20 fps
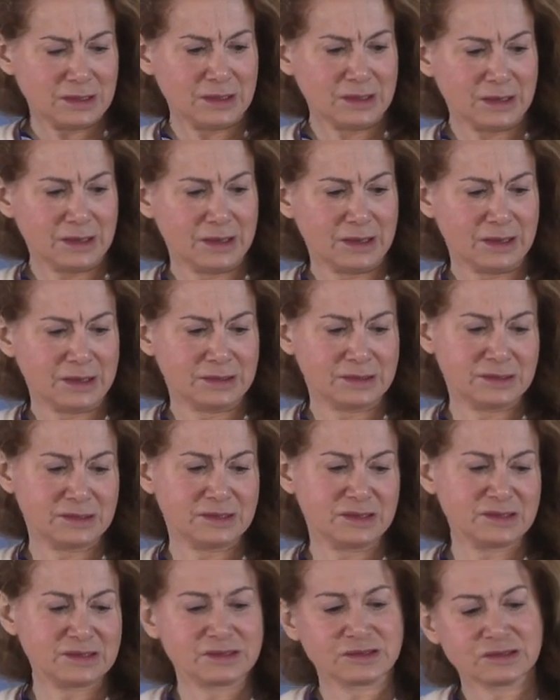And
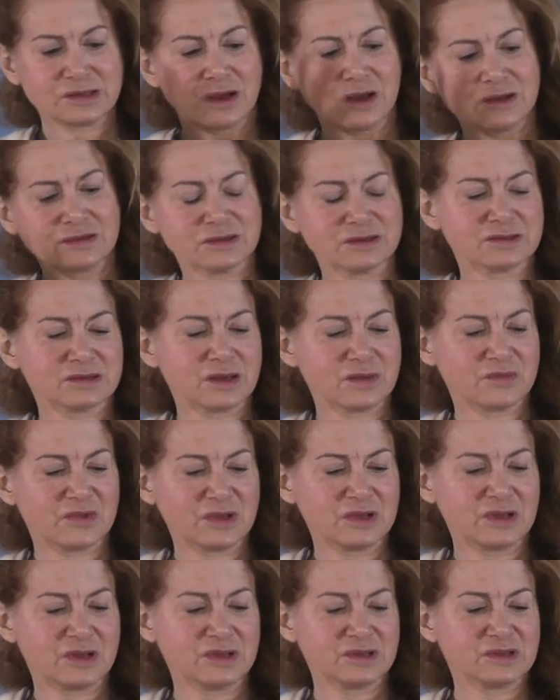this is also
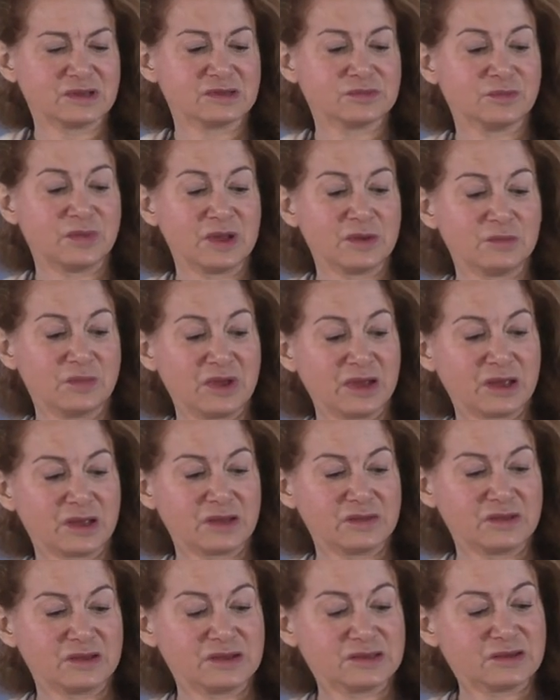something that has been big
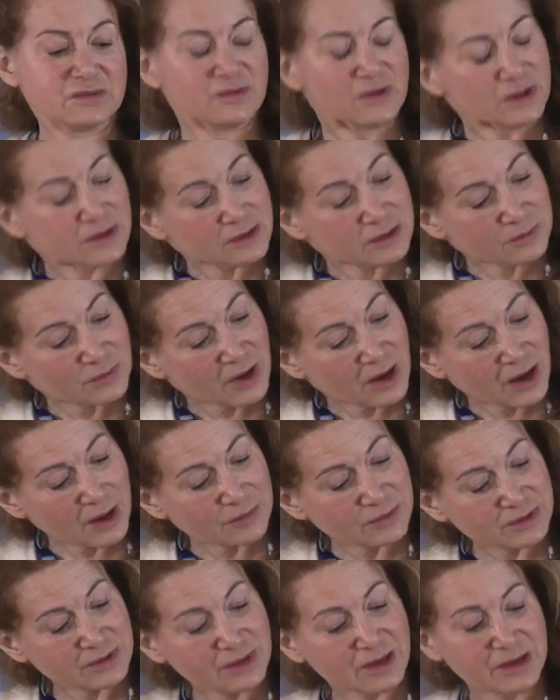in the civilian
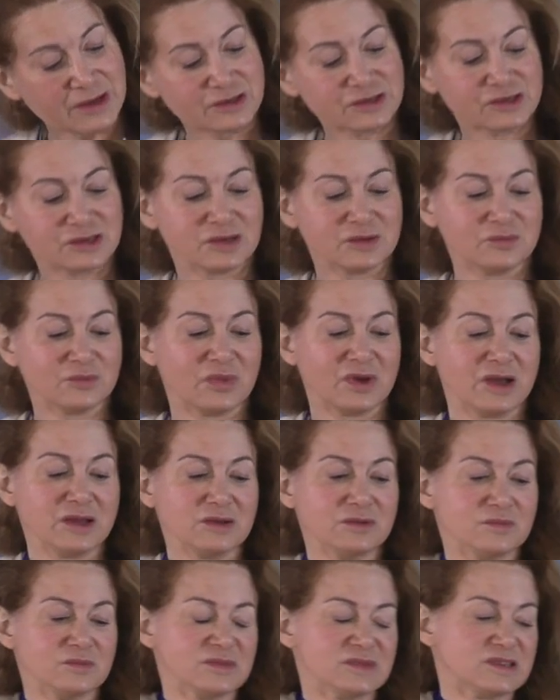population,
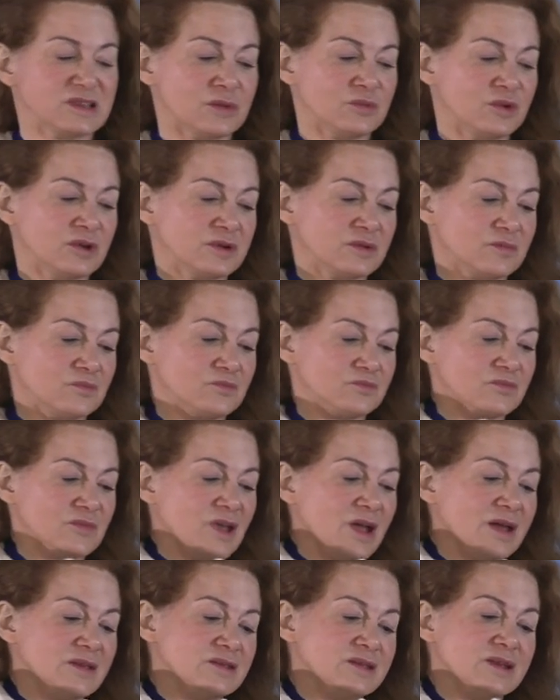but someone
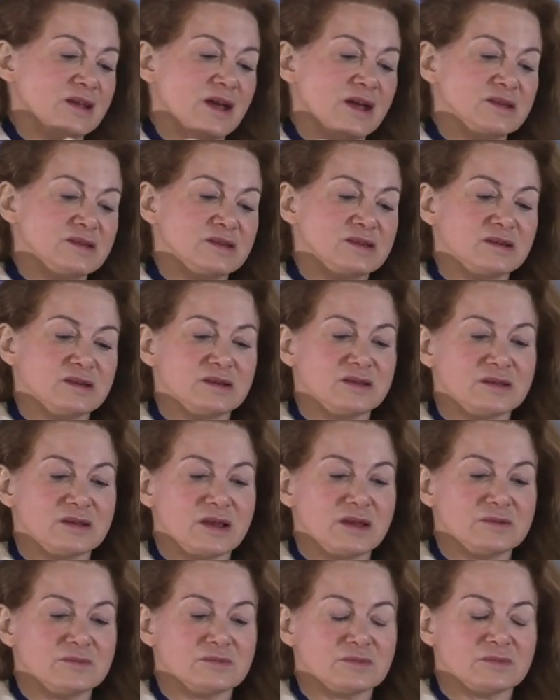got the idea
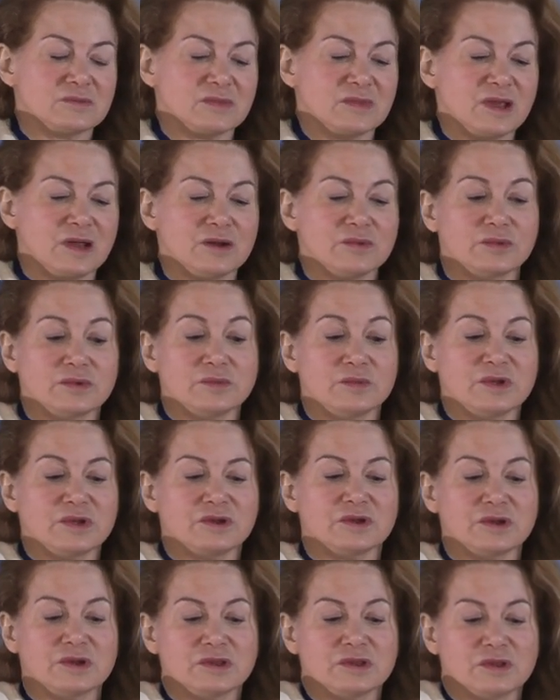that it would be
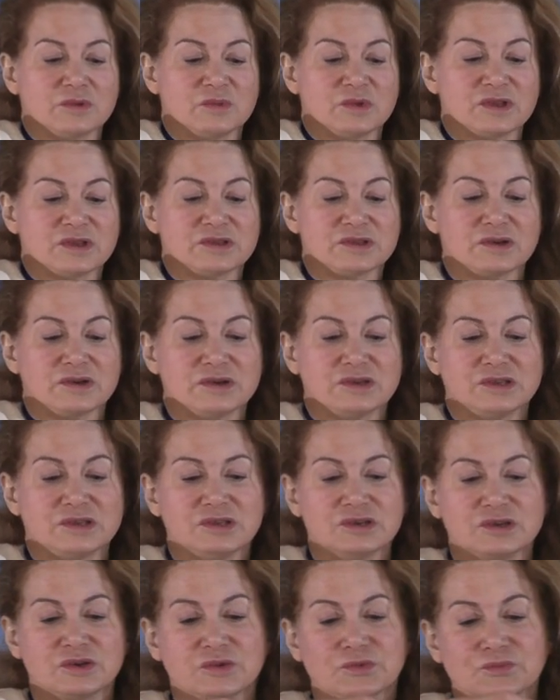good in the military
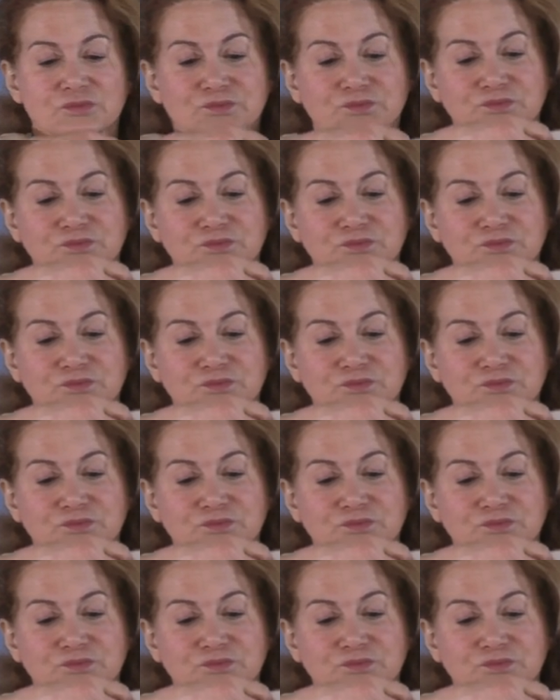too.